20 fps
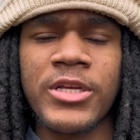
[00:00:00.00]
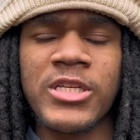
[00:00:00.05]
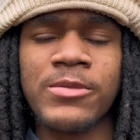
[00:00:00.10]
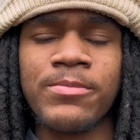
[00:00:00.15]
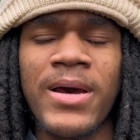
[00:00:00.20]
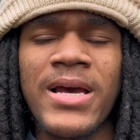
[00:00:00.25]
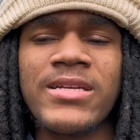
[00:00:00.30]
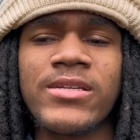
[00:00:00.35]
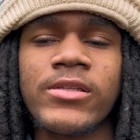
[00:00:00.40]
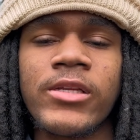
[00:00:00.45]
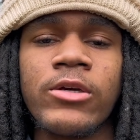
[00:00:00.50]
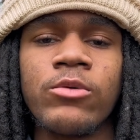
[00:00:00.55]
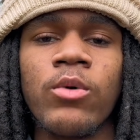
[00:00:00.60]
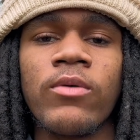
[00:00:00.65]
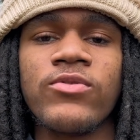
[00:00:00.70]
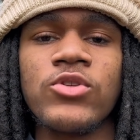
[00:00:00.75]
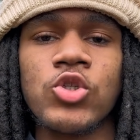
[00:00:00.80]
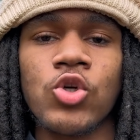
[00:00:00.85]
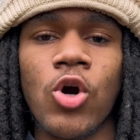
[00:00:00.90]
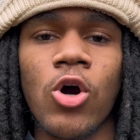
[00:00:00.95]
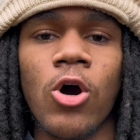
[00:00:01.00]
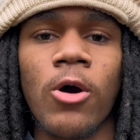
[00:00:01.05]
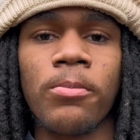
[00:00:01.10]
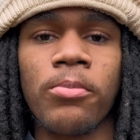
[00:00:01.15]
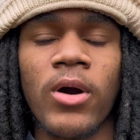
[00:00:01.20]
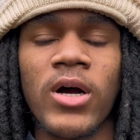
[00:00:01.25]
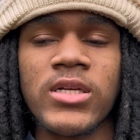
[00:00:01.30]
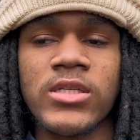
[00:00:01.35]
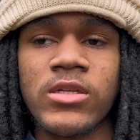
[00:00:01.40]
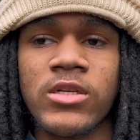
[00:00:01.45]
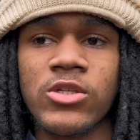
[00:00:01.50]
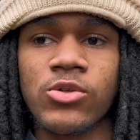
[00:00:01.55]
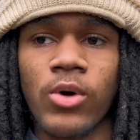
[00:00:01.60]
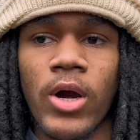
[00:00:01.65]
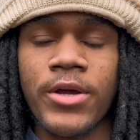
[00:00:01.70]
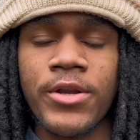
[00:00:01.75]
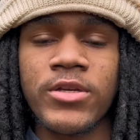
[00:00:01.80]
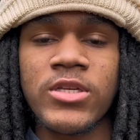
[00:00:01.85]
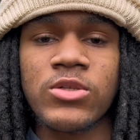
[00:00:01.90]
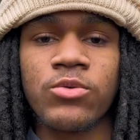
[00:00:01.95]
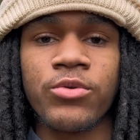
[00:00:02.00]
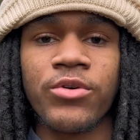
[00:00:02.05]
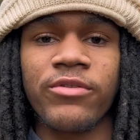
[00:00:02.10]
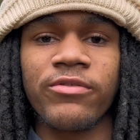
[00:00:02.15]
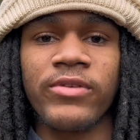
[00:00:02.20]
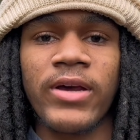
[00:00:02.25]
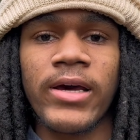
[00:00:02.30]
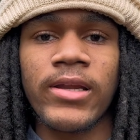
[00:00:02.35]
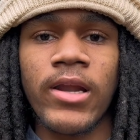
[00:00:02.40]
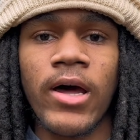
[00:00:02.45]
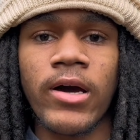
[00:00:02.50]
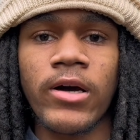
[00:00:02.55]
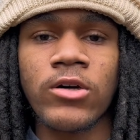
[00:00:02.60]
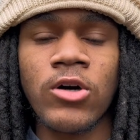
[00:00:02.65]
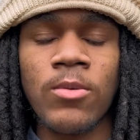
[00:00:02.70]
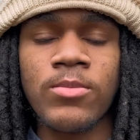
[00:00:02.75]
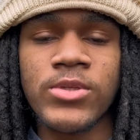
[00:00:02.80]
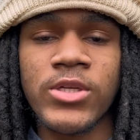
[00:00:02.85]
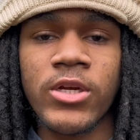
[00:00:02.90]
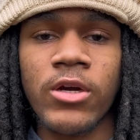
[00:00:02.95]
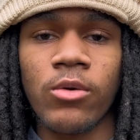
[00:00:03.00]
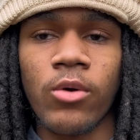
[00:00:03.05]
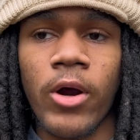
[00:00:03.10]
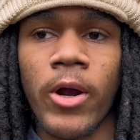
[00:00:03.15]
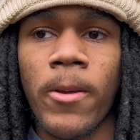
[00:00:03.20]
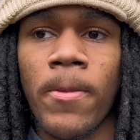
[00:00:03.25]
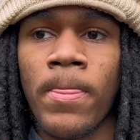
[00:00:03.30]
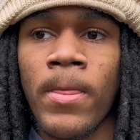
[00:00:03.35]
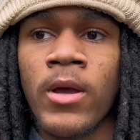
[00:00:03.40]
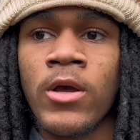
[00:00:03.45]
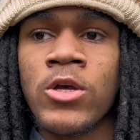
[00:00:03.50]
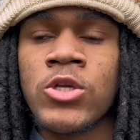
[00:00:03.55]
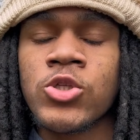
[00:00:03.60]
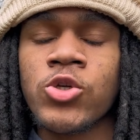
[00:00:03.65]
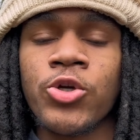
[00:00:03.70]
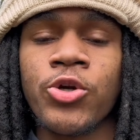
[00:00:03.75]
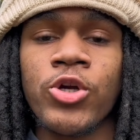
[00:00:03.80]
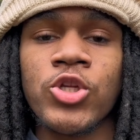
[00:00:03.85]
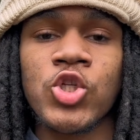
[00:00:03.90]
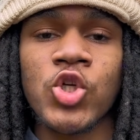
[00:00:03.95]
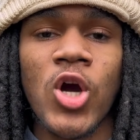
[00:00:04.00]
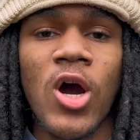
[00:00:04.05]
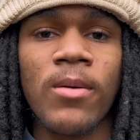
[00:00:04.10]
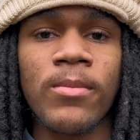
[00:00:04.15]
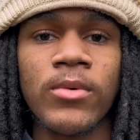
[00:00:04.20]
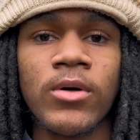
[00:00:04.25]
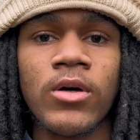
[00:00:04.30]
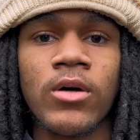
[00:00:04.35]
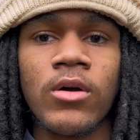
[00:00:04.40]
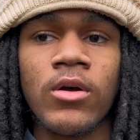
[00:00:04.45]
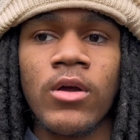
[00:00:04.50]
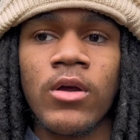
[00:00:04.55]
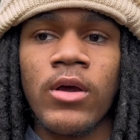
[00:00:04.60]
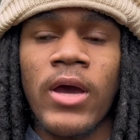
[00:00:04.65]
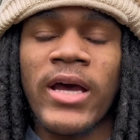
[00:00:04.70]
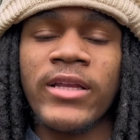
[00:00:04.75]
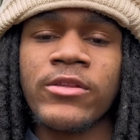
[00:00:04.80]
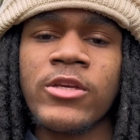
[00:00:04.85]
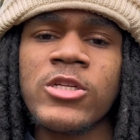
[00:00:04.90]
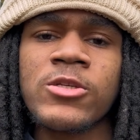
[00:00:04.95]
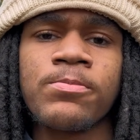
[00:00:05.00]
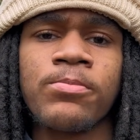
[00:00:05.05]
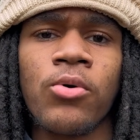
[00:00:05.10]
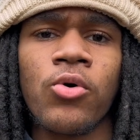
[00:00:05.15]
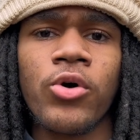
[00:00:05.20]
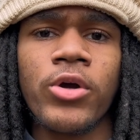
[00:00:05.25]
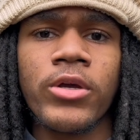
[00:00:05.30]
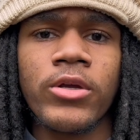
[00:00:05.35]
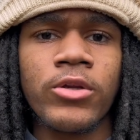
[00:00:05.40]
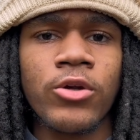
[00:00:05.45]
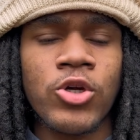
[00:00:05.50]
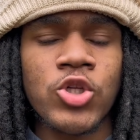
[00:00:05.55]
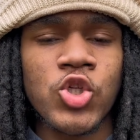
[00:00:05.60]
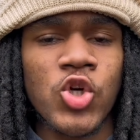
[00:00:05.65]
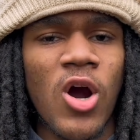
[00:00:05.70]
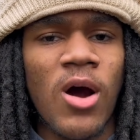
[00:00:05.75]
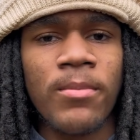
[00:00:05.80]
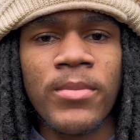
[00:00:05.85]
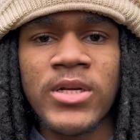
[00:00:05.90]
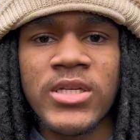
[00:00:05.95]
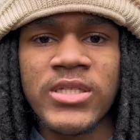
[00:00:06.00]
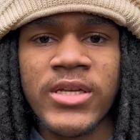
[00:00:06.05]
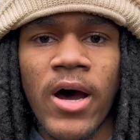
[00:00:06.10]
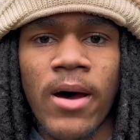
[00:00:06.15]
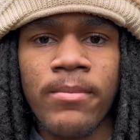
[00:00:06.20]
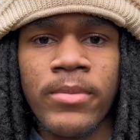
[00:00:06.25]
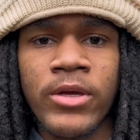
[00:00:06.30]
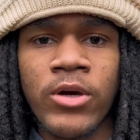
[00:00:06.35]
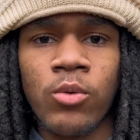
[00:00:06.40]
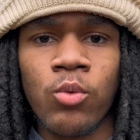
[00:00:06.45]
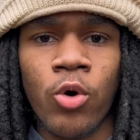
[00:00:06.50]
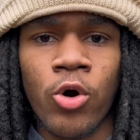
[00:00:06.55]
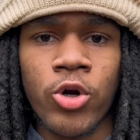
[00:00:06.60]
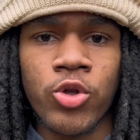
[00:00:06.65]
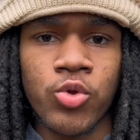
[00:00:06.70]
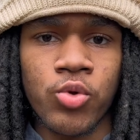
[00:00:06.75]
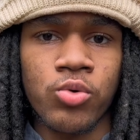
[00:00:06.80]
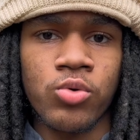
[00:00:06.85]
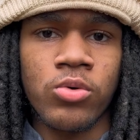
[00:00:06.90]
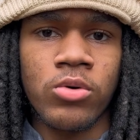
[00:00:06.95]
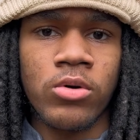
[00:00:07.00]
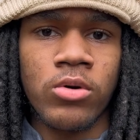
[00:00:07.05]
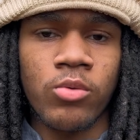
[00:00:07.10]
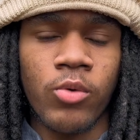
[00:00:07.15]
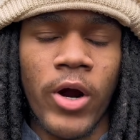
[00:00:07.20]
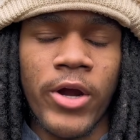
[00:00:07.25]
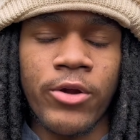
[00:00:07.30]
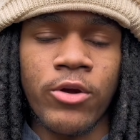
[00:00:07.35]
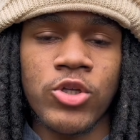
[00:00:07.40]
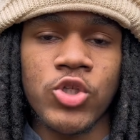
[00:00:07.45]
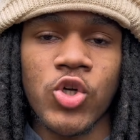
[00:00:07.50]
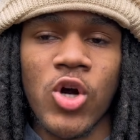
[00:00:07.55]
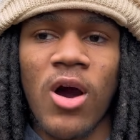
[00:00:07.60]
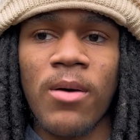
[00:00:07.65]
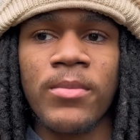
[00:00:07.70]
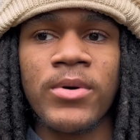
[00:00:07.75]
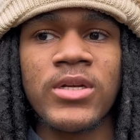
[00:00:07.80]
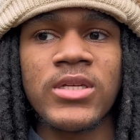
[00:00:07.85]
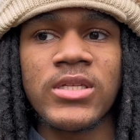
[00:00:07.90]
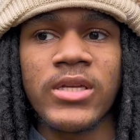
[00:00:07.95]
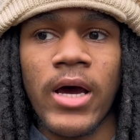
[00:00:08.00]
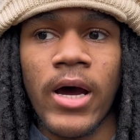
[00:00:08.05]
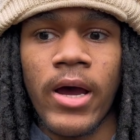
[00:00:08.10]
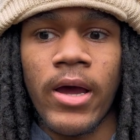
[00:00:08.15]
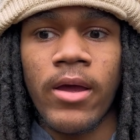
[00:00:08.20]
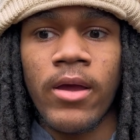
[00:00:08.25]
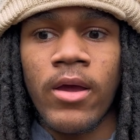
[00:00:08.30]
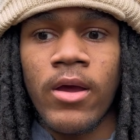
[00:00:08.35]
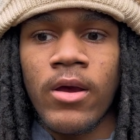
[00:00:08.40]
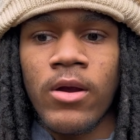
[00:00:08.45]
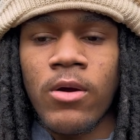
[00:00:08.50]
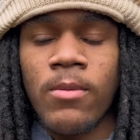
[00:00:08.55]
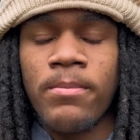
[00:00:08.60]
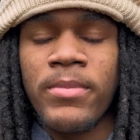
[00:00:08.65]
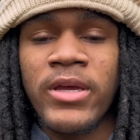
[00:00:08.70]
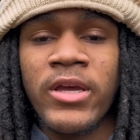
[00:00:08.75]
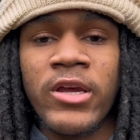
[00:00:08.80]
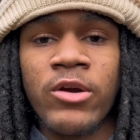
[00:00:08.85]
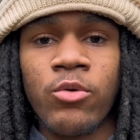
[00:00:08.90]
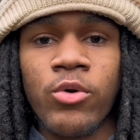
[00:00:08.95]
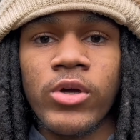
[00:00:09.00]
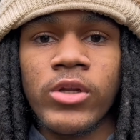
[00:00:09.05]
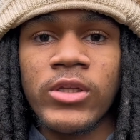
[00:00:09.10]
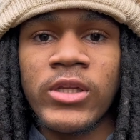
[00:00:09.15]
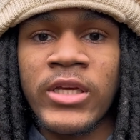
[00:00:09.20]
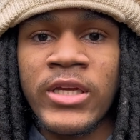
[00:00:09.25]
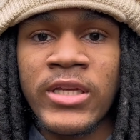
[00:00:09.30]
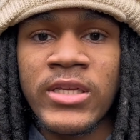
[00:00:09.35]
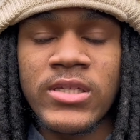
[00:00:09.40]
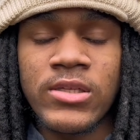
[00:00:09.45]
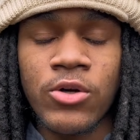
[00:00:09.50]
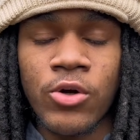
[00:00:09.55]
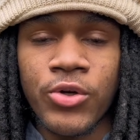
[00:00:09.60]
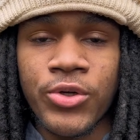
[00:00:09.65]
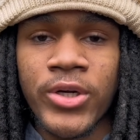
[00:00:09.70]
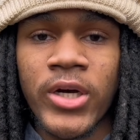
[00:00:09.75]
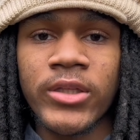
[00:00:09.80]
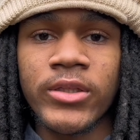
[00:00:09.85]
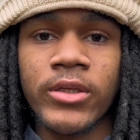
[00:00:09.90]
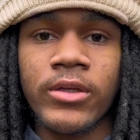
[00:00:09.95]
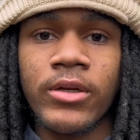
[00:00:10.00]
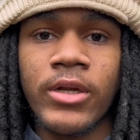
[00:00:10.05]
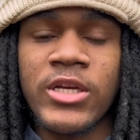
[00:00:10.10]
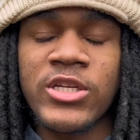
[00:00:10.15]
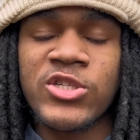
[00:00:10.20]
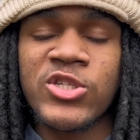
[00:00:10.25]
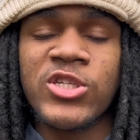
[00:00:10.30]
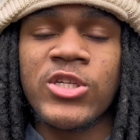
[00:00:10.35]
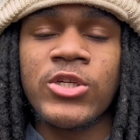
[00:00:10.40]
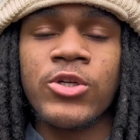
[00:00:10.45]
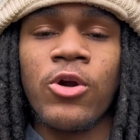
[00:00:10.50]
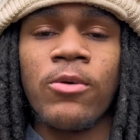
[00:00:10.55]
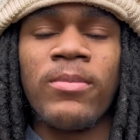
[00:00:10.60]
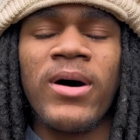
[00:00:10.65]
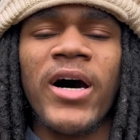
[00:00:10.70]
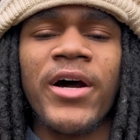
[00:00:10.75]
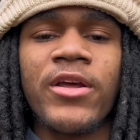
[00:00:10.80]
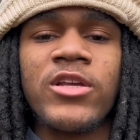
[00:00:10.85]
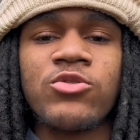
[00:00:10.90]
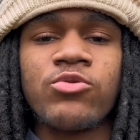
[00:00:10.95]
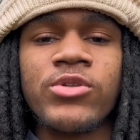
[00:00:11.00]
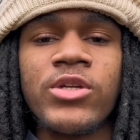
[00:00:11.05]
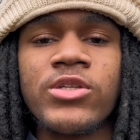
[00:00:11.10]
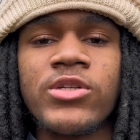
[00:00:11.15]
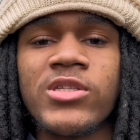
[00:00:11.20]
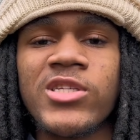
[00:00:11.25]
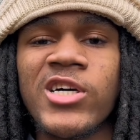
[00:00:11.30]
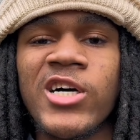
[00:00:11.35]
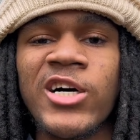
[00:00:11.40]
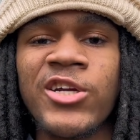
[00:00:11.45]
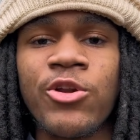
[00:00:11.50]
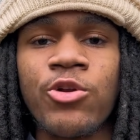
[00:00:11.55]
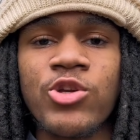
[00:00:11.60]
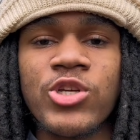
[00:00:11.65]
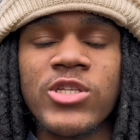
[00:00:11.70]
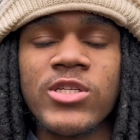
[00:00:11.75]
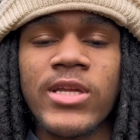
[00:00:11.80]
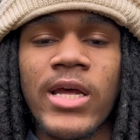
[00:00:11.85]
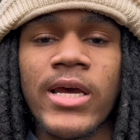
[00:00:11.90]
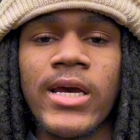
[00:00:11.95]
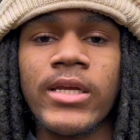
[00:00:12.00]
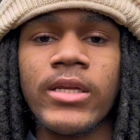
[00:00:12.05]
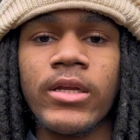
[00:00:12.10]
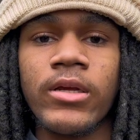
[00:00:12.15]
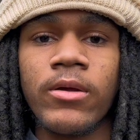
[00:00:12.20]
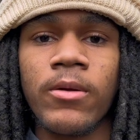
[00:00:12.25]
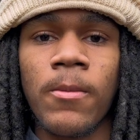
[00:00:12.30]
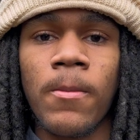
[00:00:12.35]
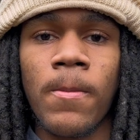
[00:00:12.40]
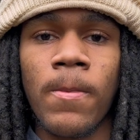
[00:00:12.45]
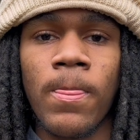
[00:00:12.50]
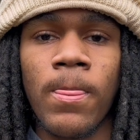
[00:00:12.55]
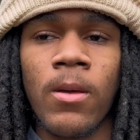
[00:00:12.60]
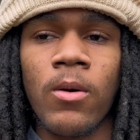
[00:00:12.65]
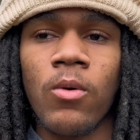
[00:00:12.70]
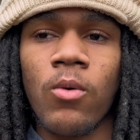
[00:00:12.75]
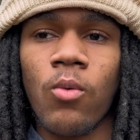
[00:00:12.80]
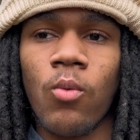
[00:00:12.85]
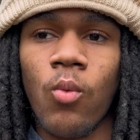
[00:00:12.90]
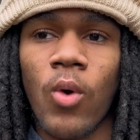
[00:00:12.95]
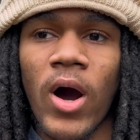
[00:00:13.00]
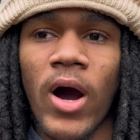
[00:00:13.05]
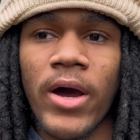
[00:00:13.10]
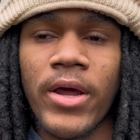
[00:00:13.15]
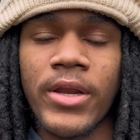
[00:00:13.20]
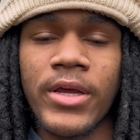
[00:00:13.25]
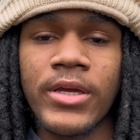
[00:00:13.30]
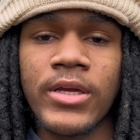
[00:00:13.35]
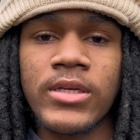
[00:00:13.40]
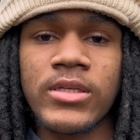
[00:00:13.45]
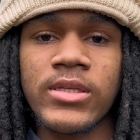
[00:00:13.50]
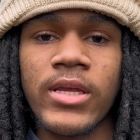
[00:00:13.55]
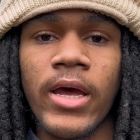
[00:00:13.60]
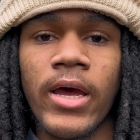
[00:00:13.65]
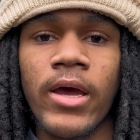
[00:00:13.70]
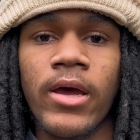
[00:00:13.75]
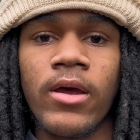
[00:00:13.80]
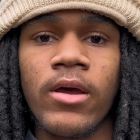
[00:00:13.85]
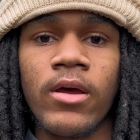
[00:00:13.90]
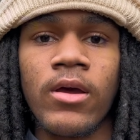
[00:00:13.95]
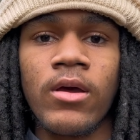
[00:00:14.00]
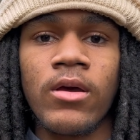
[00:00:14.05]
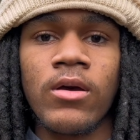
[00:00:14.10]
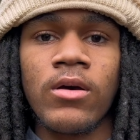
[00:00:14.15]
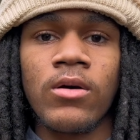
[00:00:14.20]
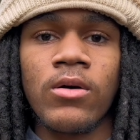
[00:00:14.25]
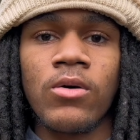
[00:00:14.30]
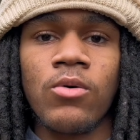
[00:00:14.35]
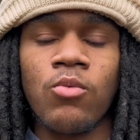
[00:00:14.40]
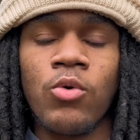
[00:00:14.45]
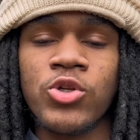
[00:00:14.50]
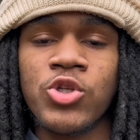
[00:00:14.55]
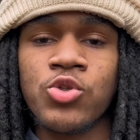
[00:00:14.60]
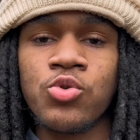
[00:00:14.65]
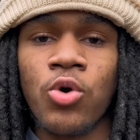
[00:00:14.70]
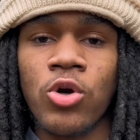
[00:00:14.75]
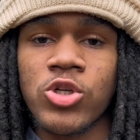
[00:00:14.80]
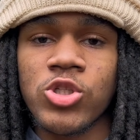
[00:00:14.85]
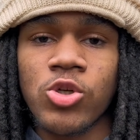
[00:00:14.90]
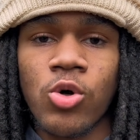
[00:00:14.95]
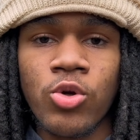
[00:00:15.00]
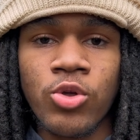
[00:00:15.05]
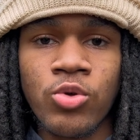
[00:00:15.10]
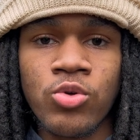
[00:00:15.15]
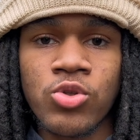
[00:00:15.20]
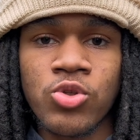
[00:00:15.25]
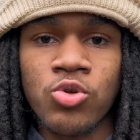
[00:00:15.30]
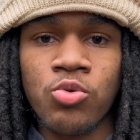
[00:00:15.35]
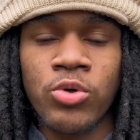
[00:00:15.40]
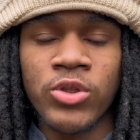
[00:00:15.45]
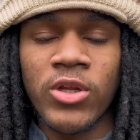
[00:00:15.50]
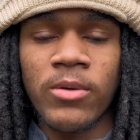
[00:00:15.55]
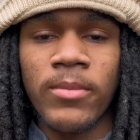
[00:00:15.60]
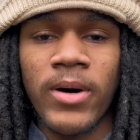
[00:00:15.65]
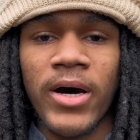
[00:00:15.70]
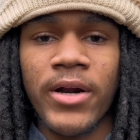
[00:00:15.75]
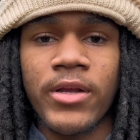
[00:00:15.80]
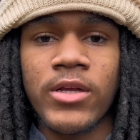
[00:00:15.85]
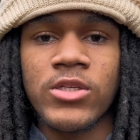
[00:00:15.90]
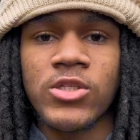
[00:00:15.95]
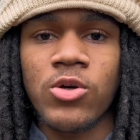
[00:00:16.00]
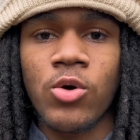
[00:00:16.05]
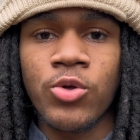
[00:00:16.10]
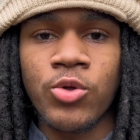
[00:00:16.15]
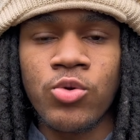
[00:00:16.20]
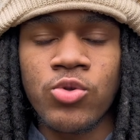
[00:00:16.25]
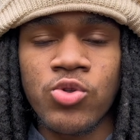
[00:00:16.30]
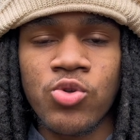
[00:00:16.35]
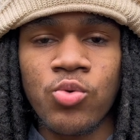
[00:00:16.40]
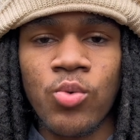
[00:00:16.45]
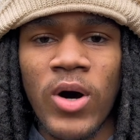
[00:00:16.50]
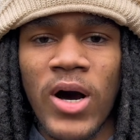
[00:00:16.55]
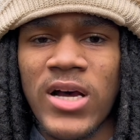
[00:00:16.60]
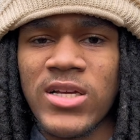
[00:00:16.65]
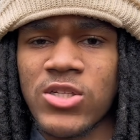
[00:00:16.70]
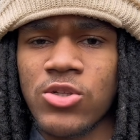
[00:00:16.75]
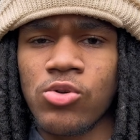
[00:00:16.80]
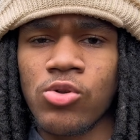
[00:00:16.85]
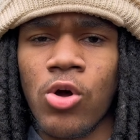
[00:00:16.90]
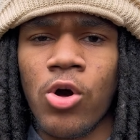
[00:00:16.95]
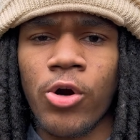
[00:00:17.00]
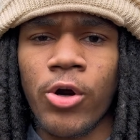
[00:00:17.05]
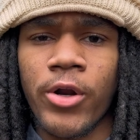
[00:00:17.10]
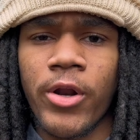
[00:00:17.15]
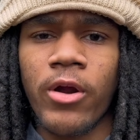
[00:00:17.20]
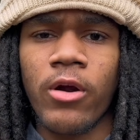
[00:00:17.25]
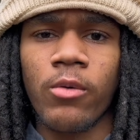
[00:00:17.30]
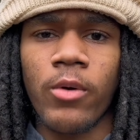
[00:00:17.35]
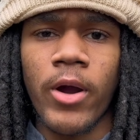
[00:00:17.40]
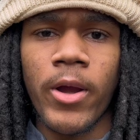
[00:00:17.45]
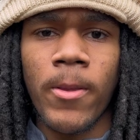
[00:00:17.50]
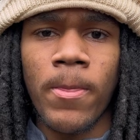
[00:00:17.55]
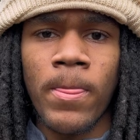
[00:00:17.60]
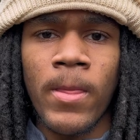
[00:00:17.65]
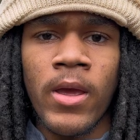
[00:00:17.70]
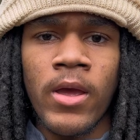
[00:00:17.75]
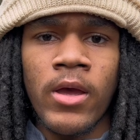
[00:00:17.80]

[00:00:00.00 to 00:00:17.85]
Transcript: This is basically withdrawal process, right? This is where the flat line comes in, right? So your trauma, at this point, your trauma is not being worked through, right? Your trauma is not being released or nothing. It's your body is really just understanding why it is that what you are so used to, what the body is so used to, why it's no longer there, right?